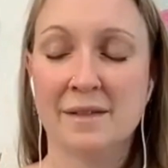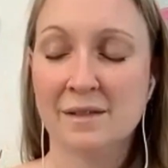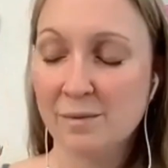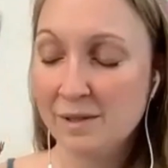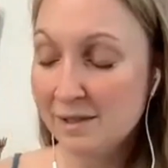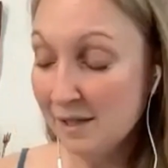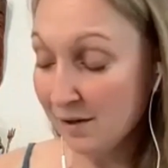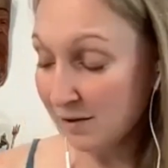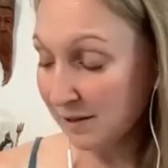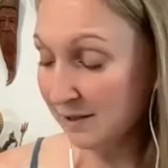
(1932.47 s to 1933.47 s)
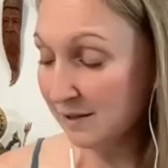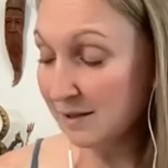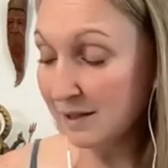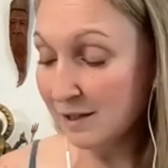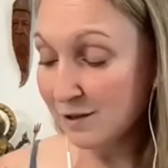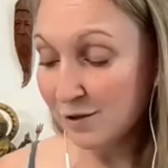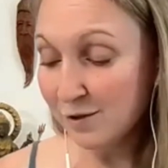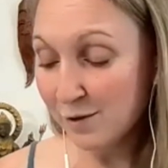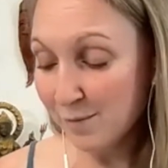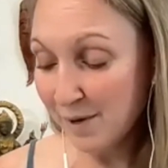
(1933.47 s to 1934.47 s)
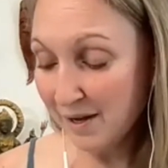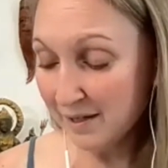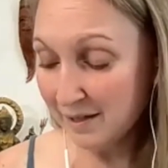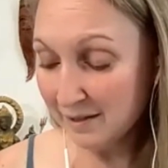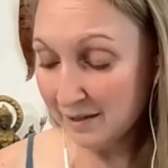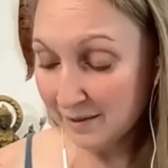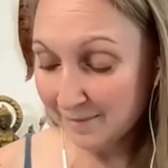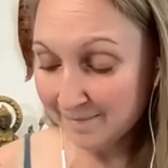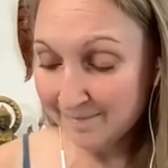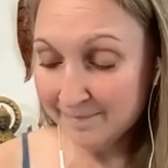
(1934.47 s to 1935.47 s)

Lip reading: And as we settle into these earth bodies,